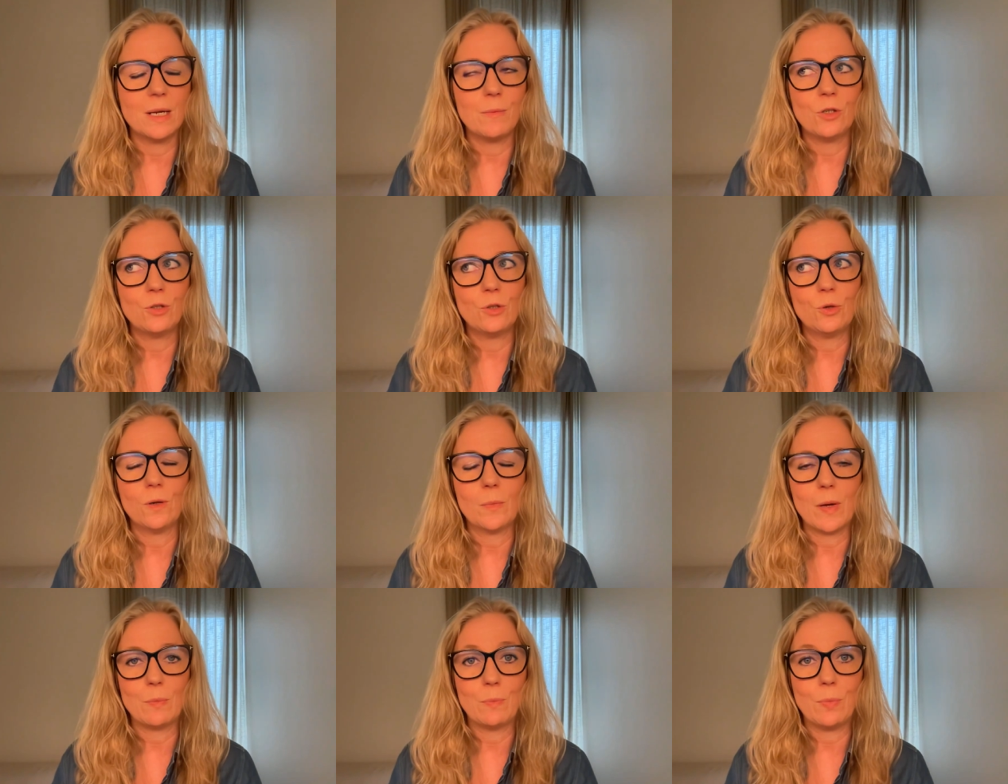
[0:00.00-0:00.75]
And I'm not
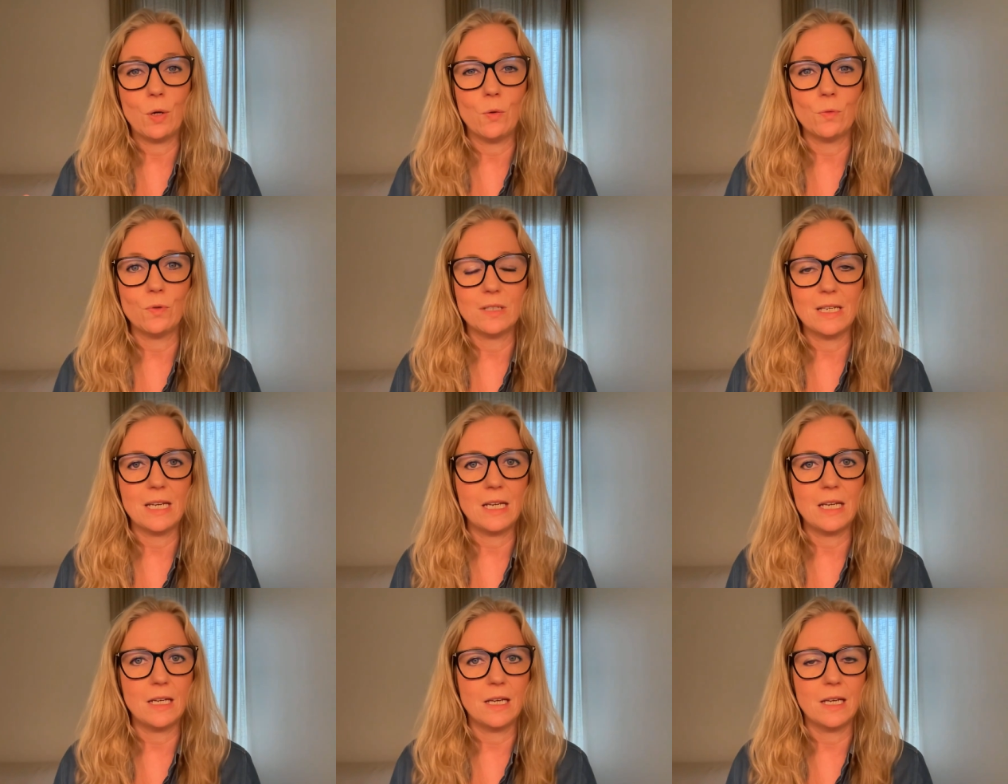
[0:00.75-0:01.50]
talking about
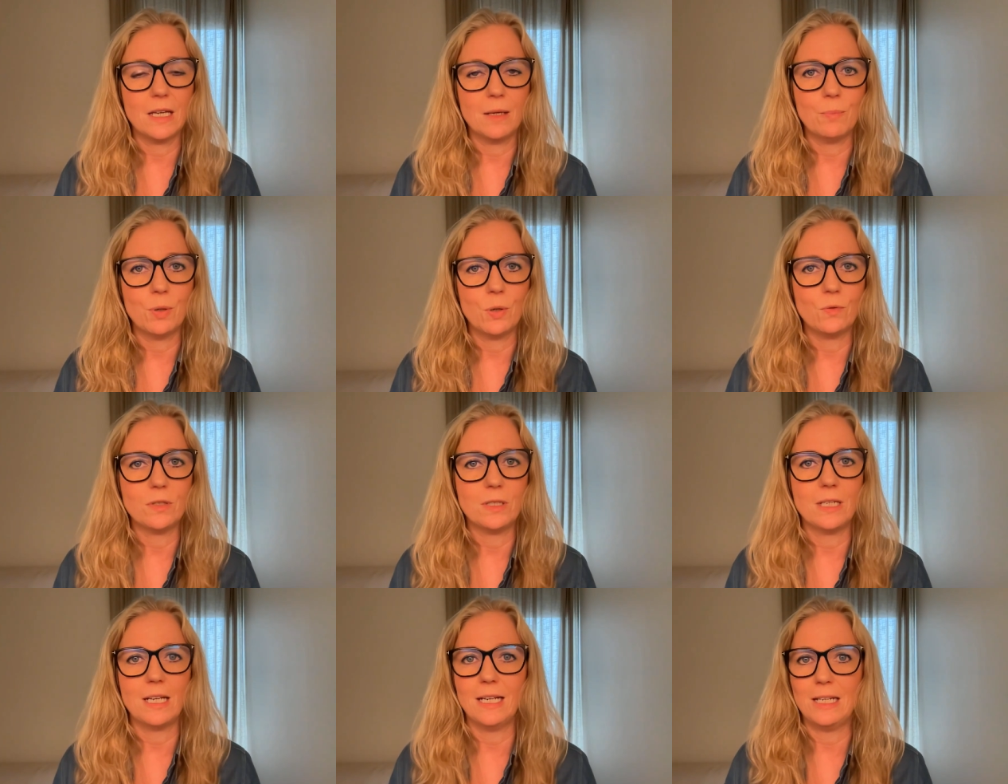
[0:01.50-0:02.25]
posting
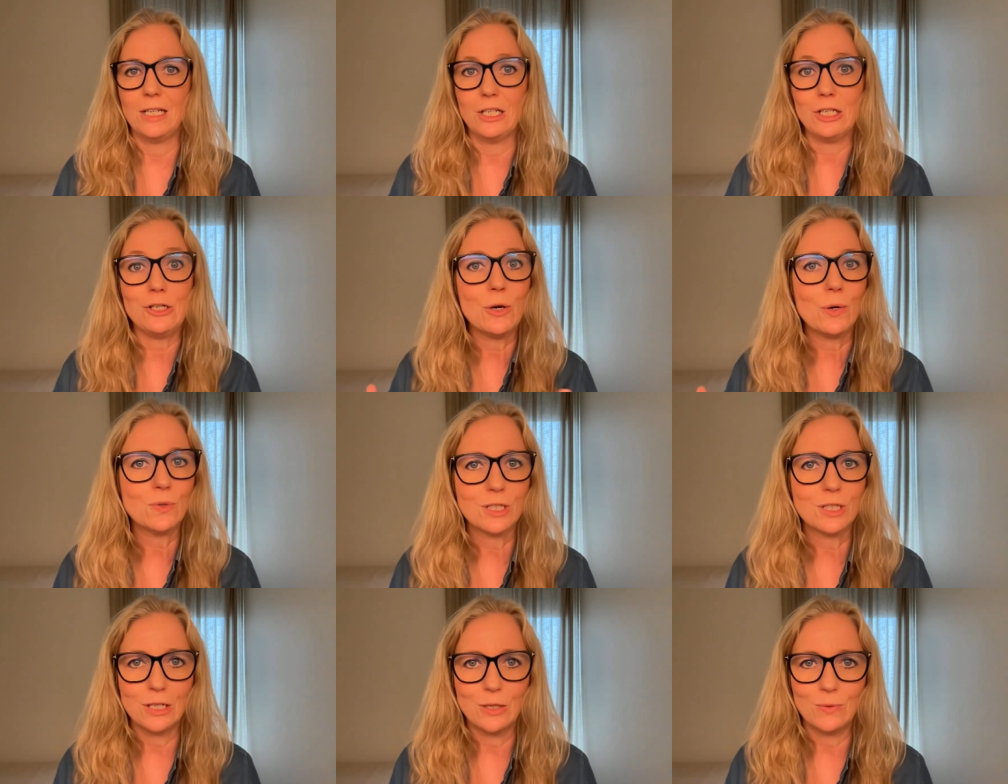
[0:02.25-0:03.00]

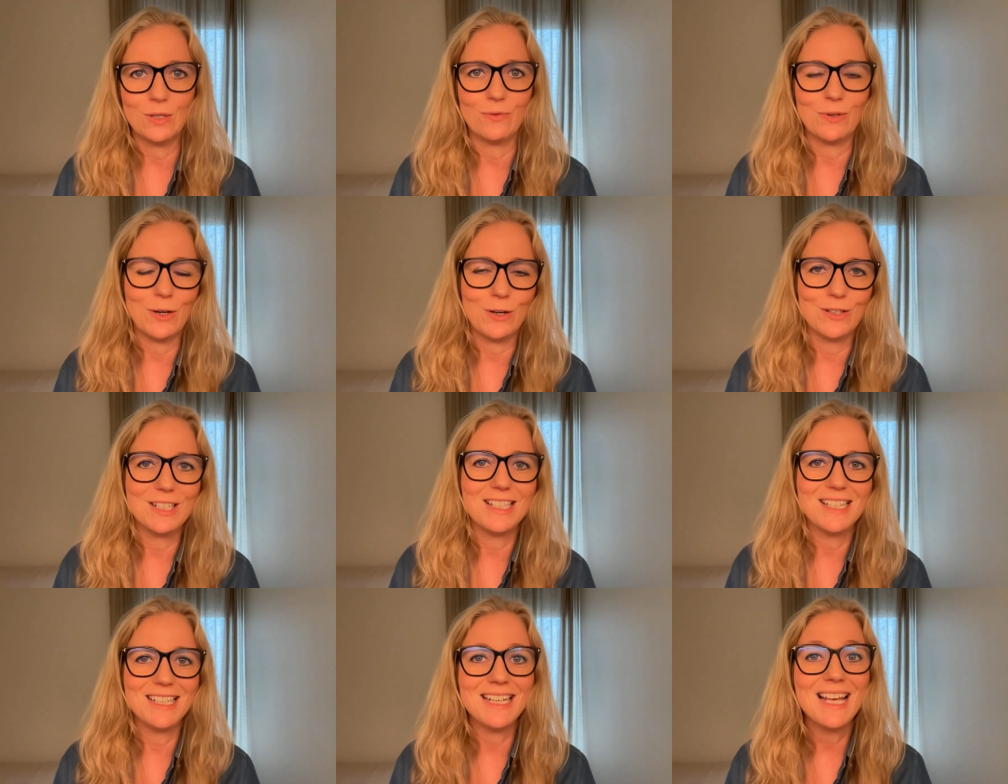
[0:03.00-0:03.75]
loads and loads of
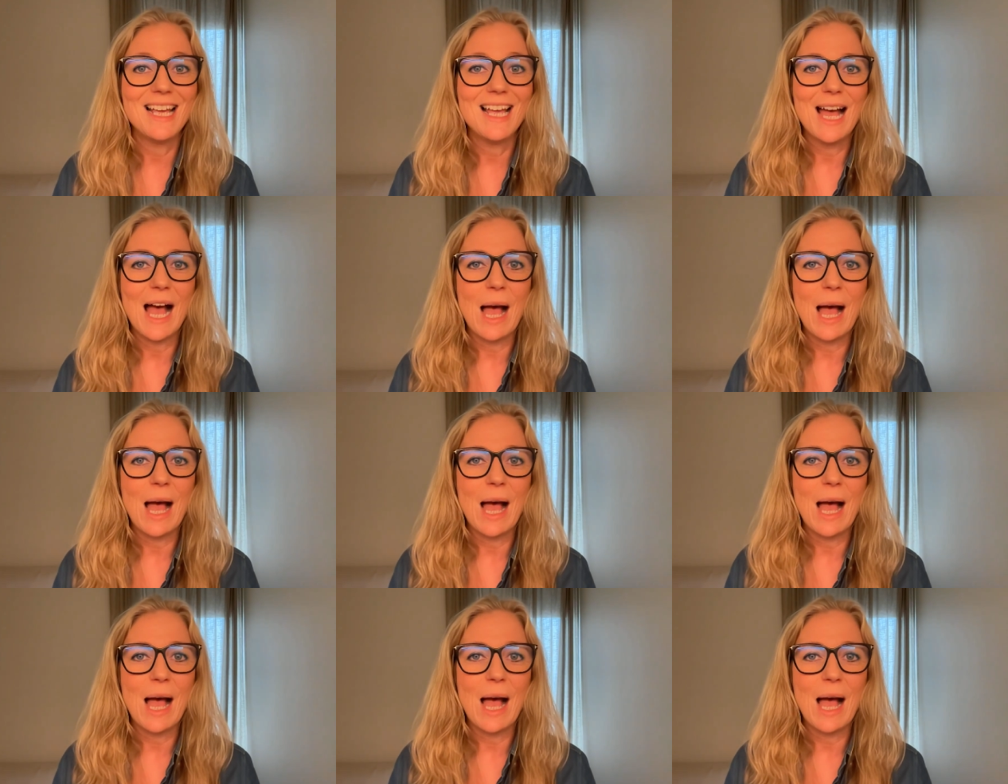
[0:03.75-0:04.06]
content.